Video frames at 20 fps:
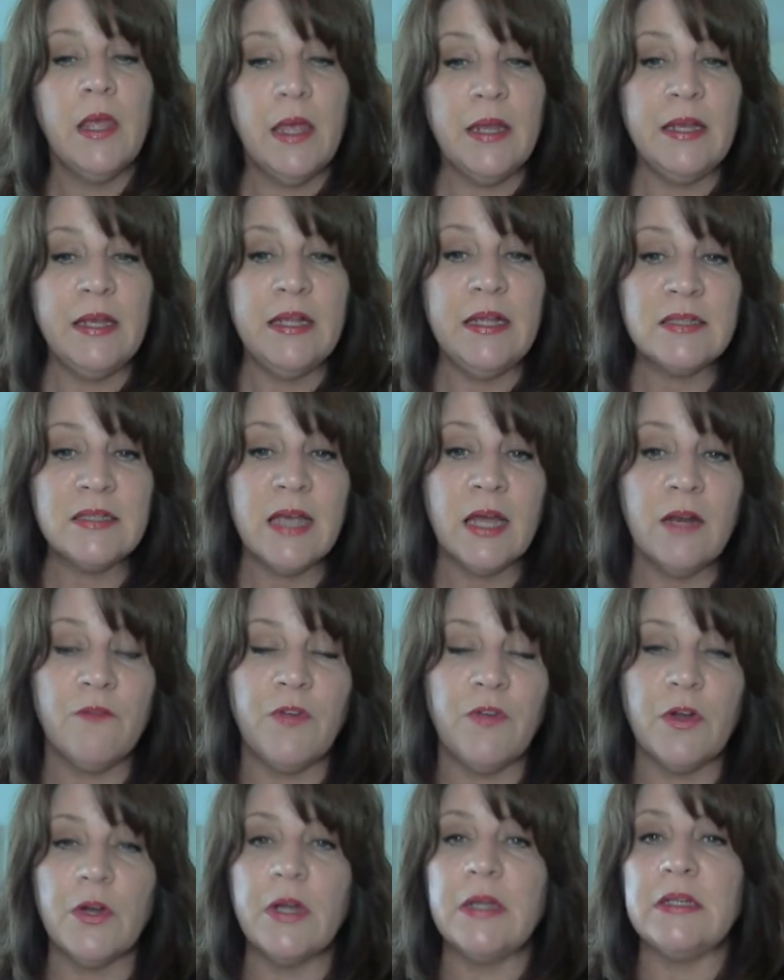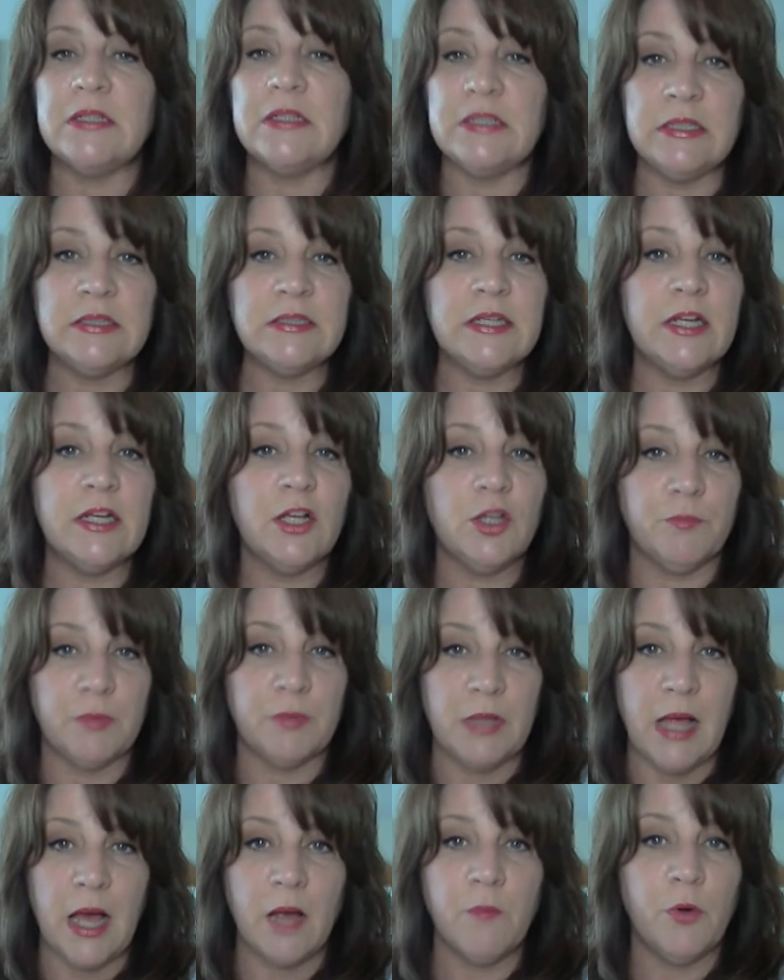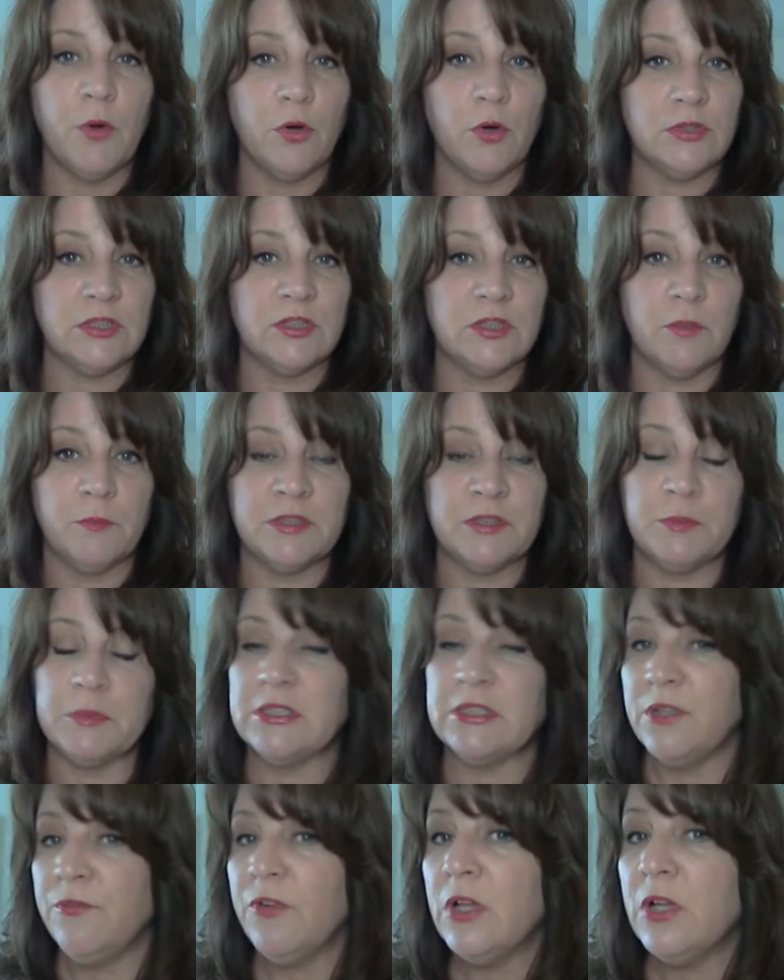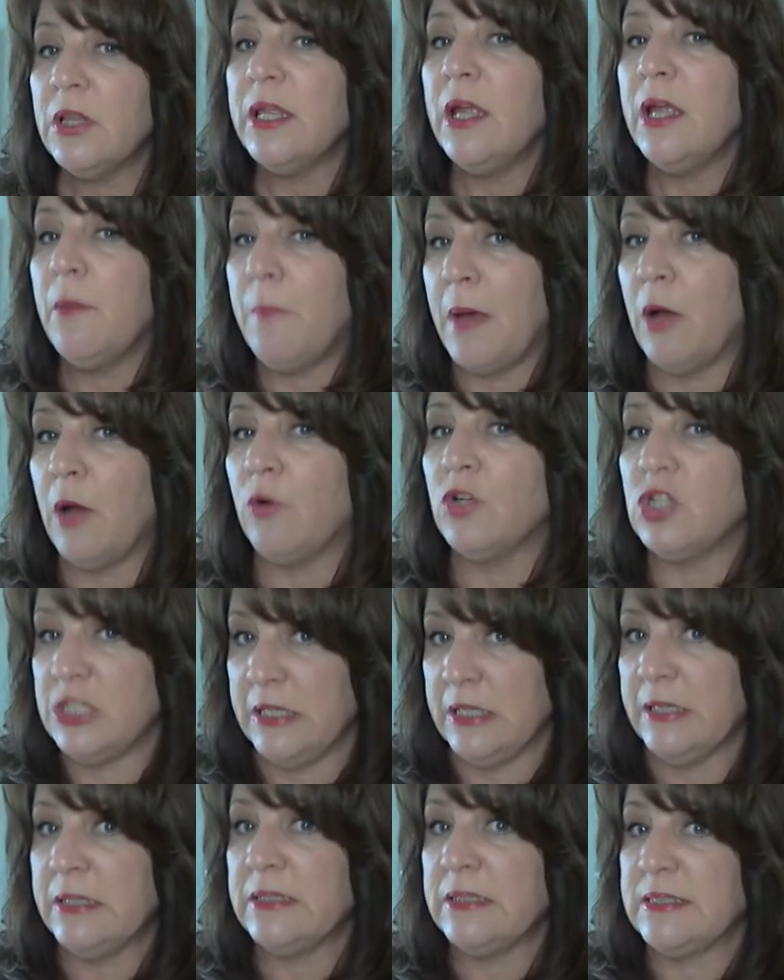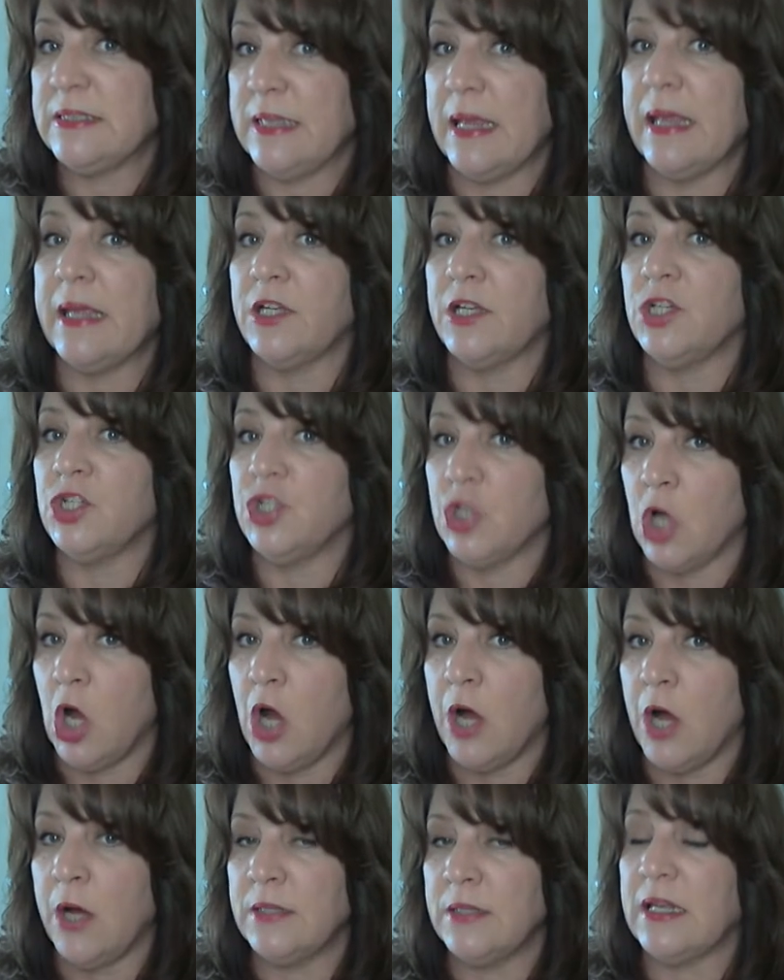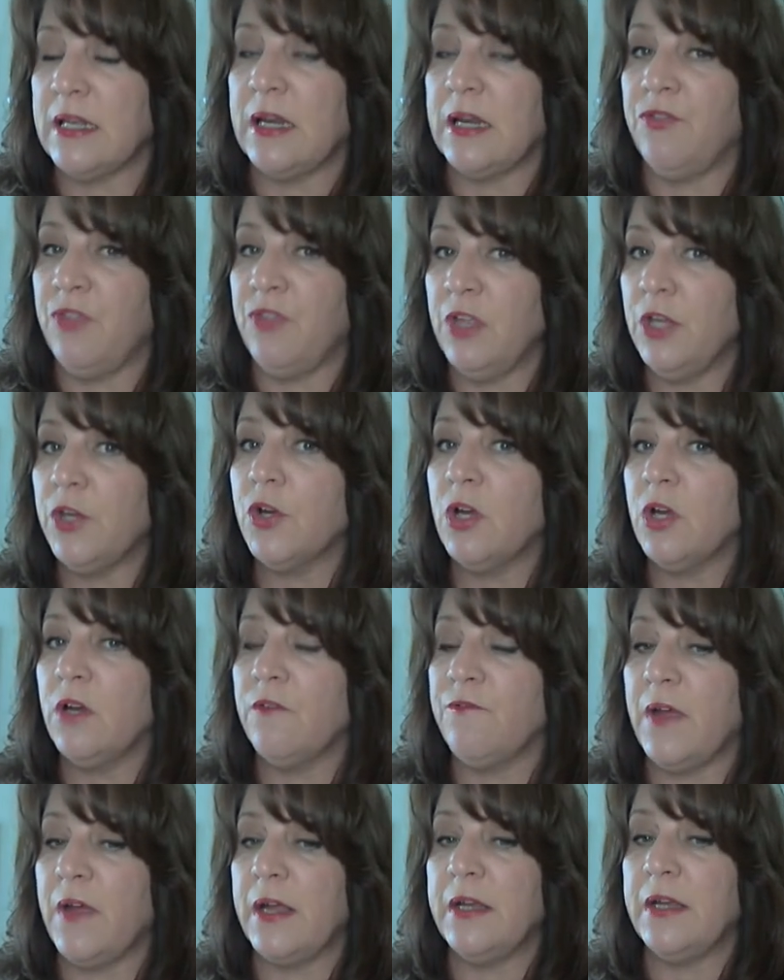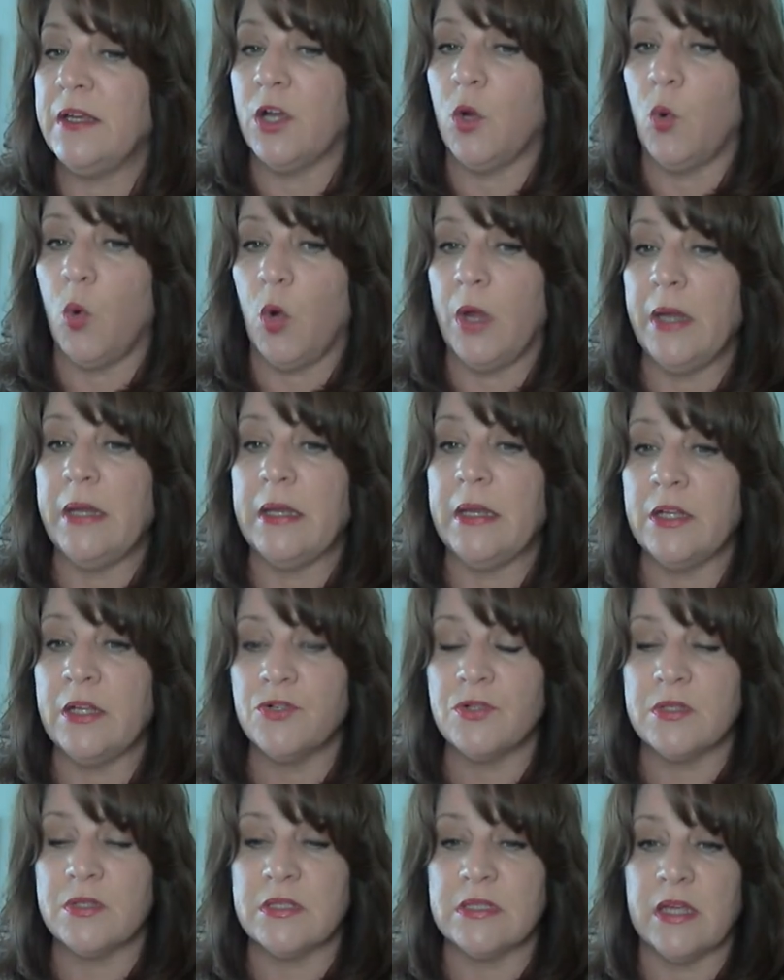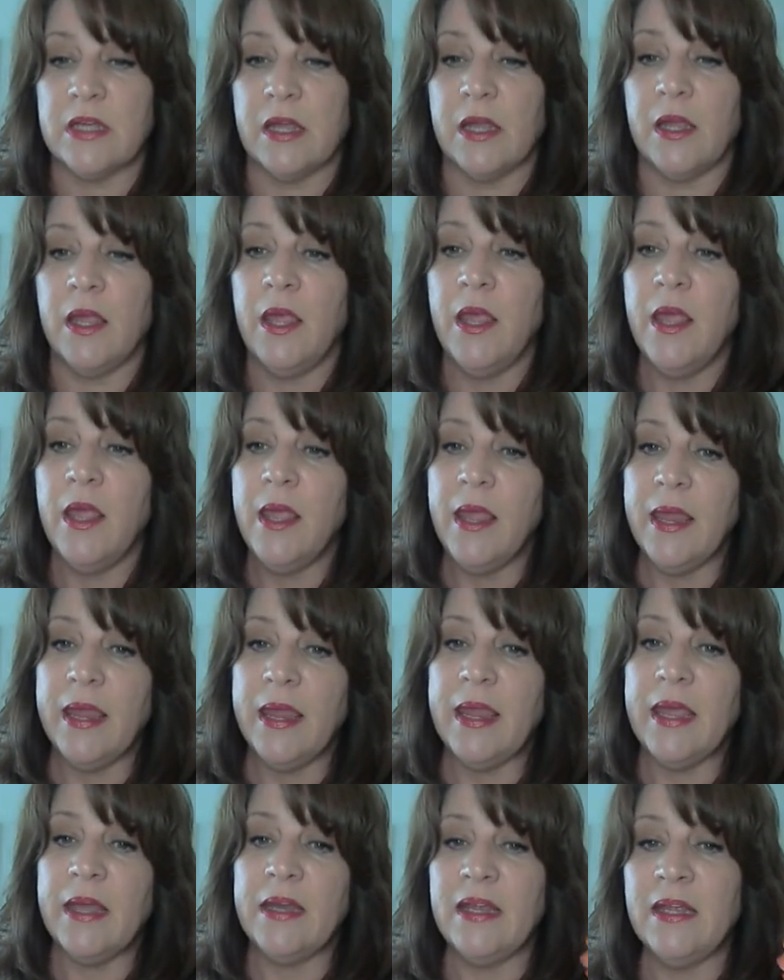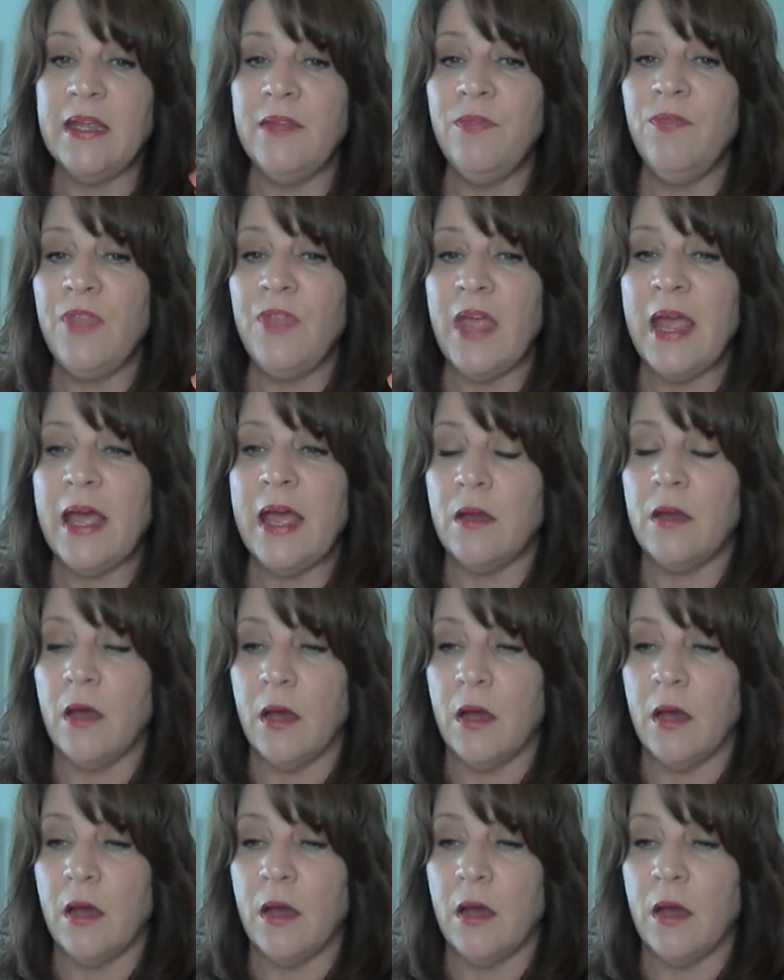And he's got a very detailed blog post specifically about ticks and dogs. And I think you're going to find it quite interesting. And in that